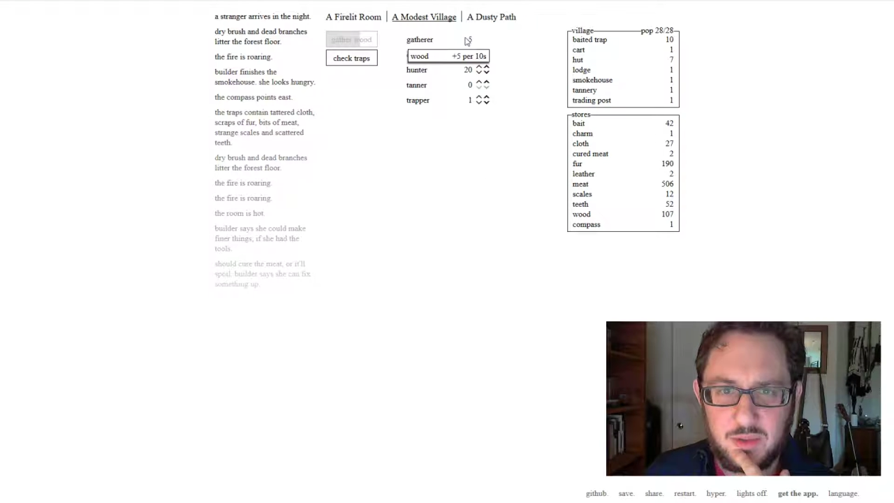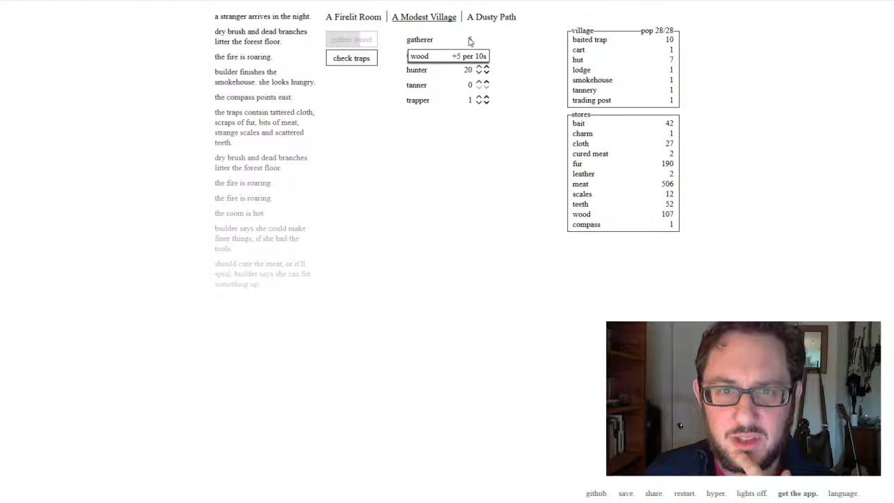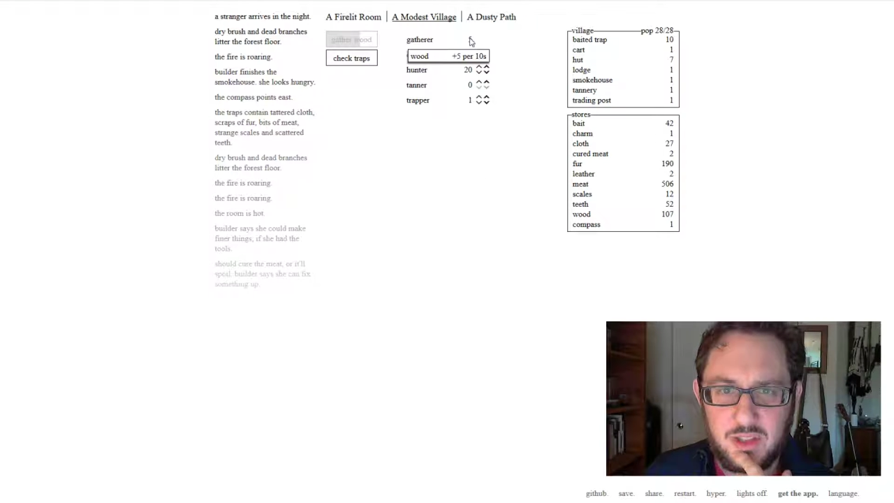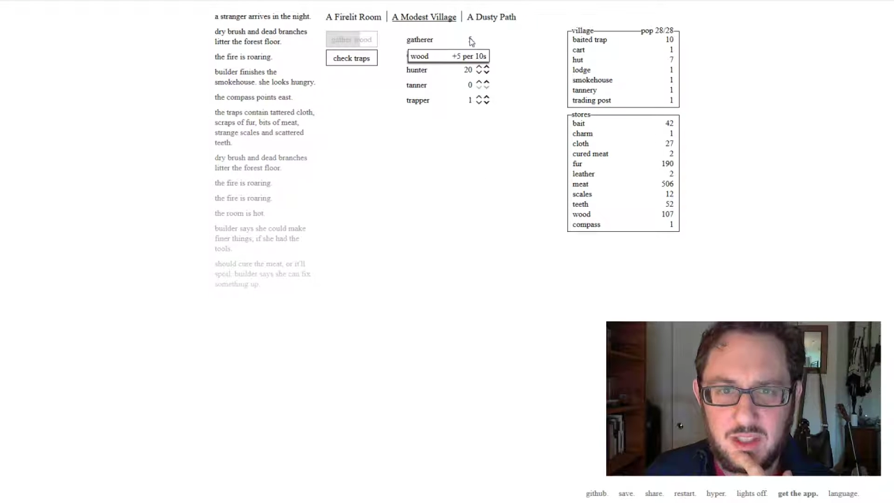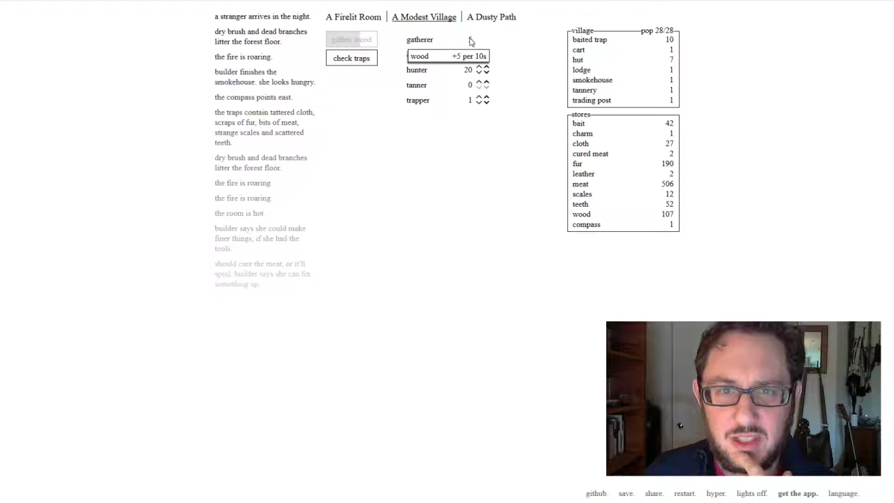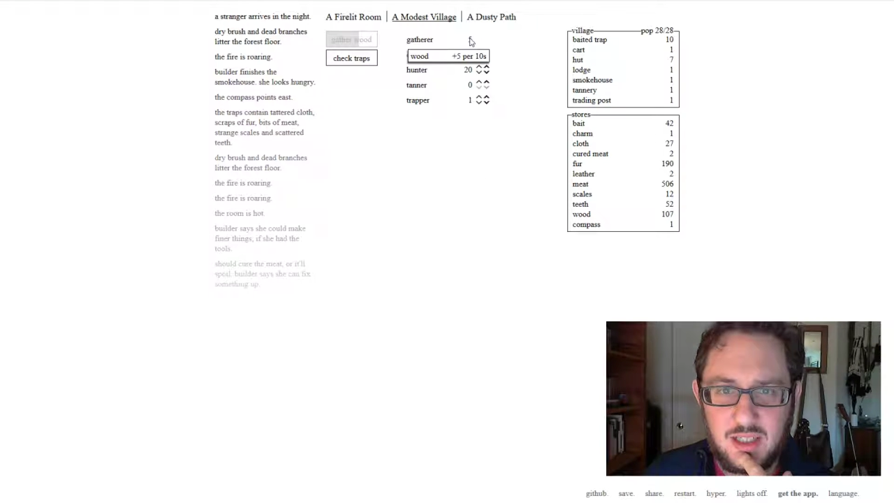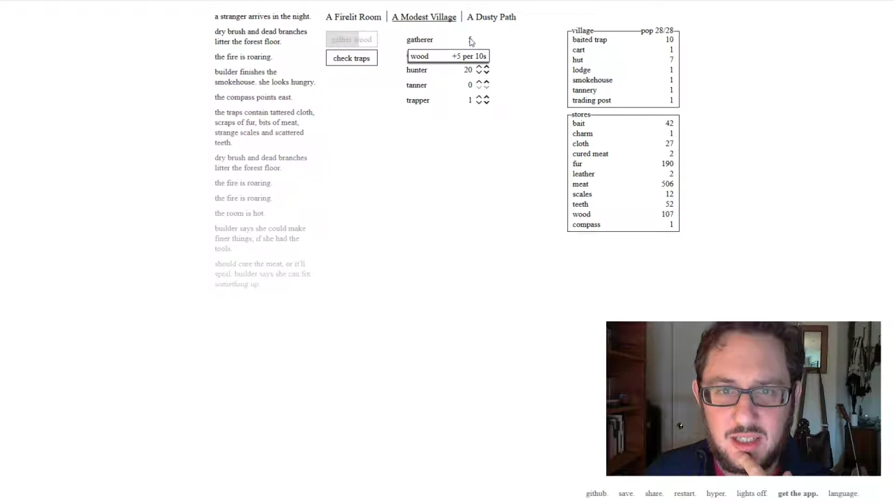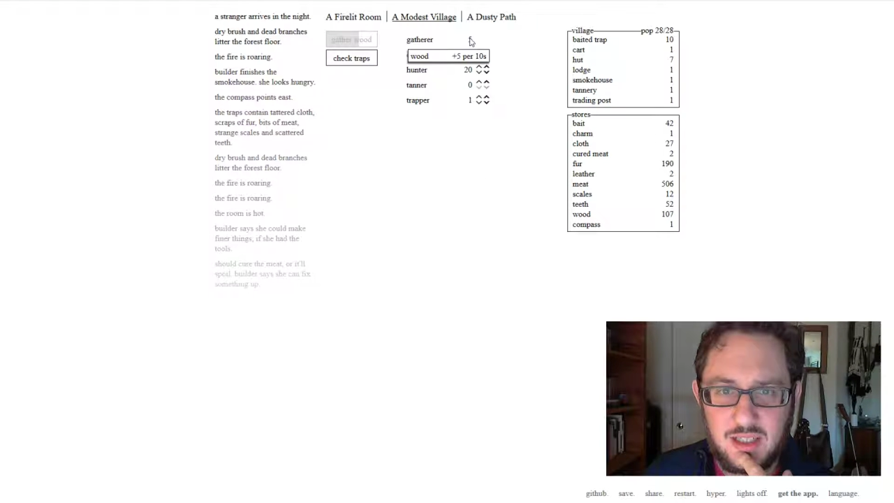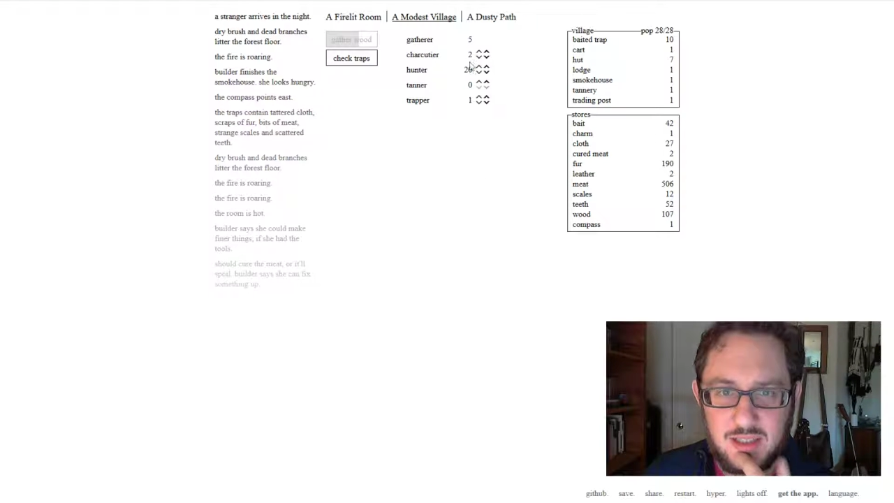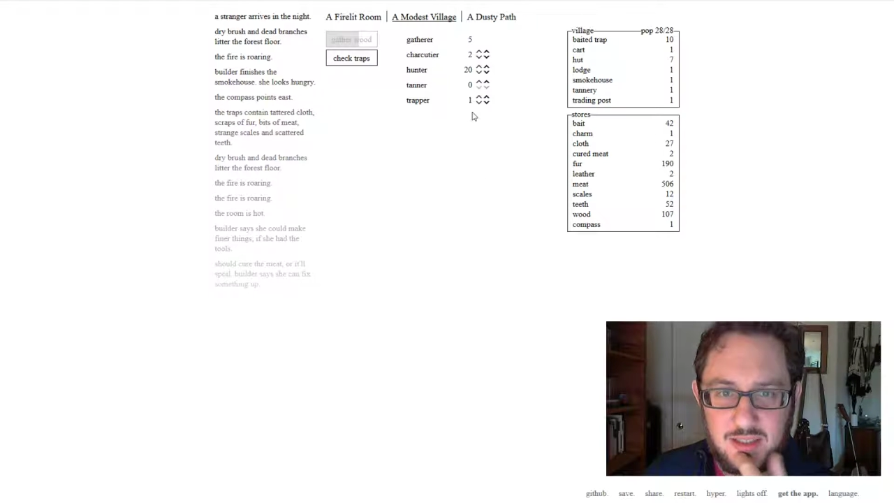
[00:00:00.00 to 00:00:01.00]

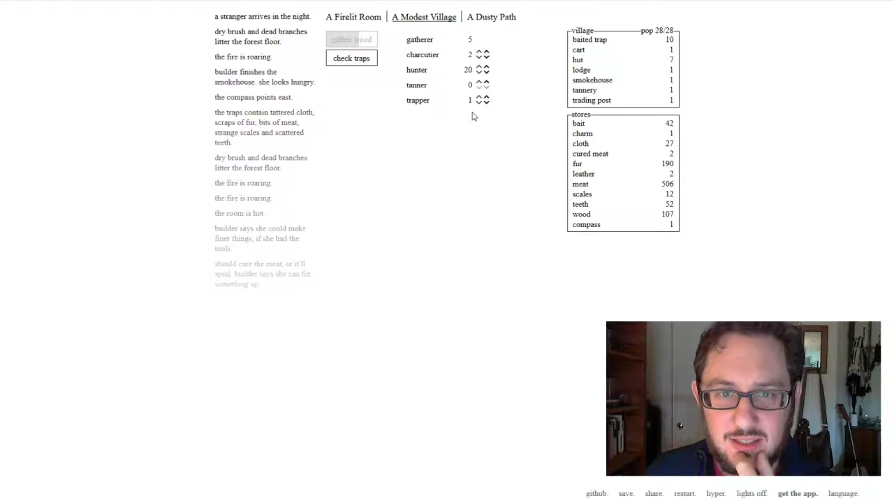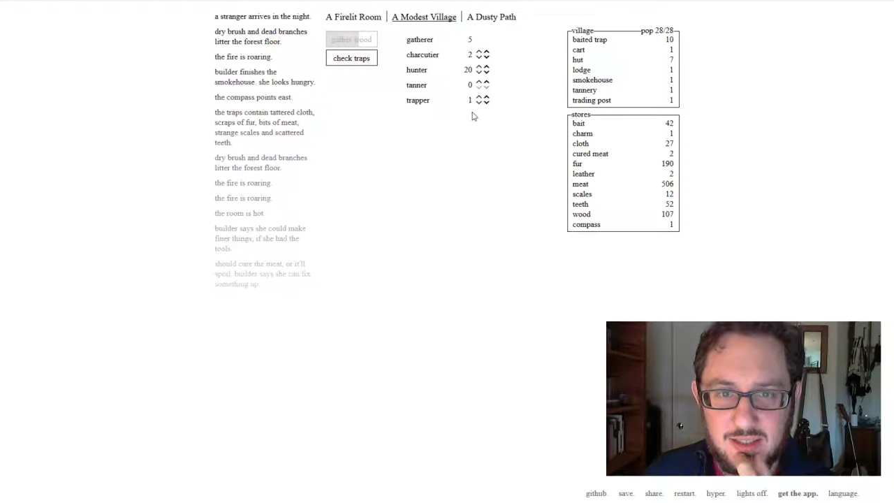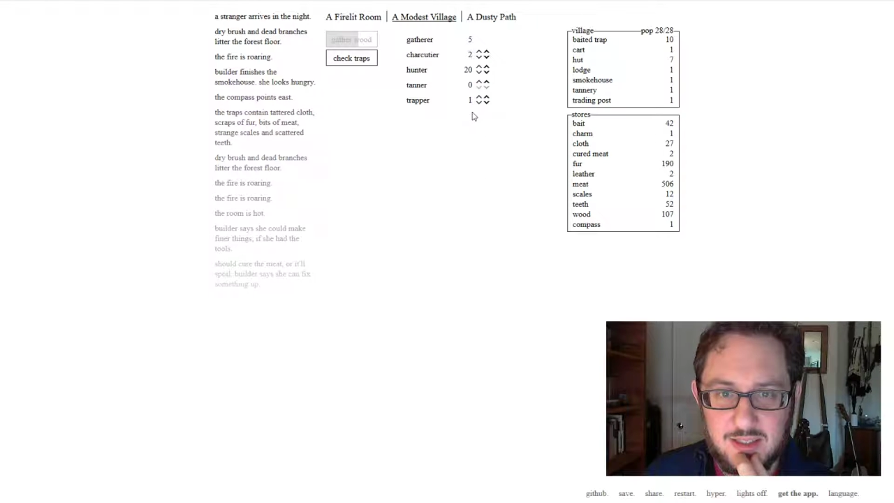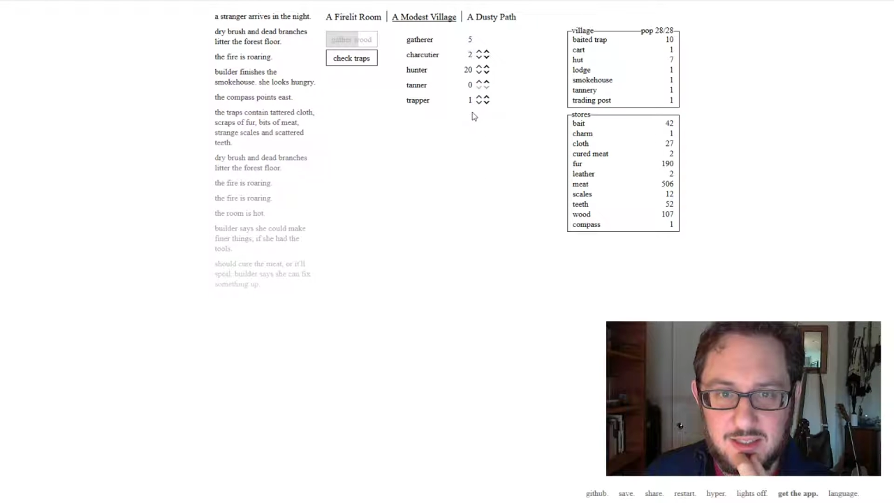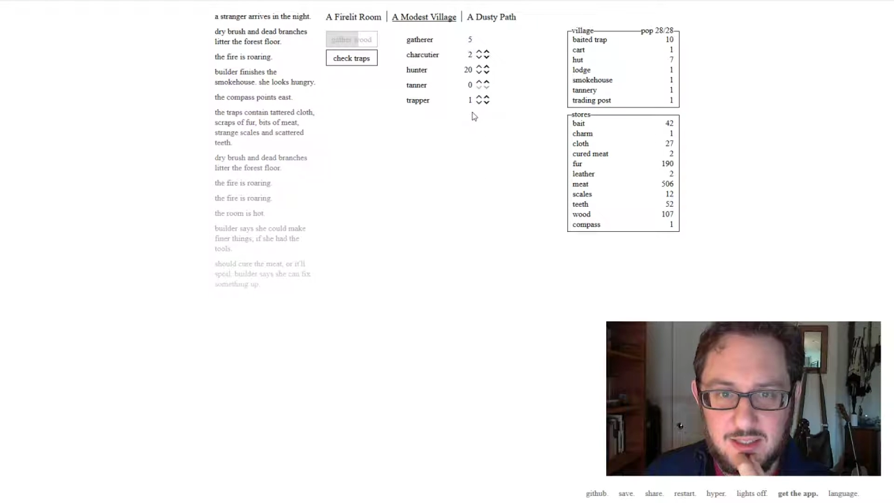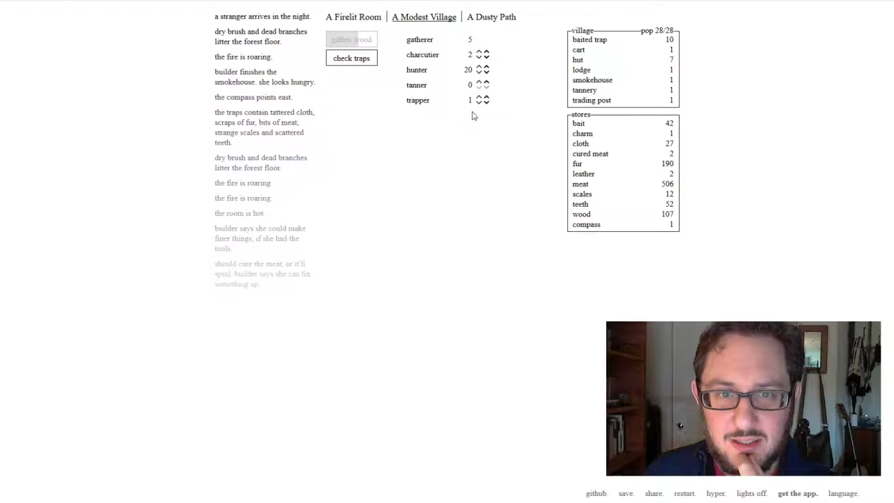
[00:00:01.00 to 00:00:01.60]
Jeez.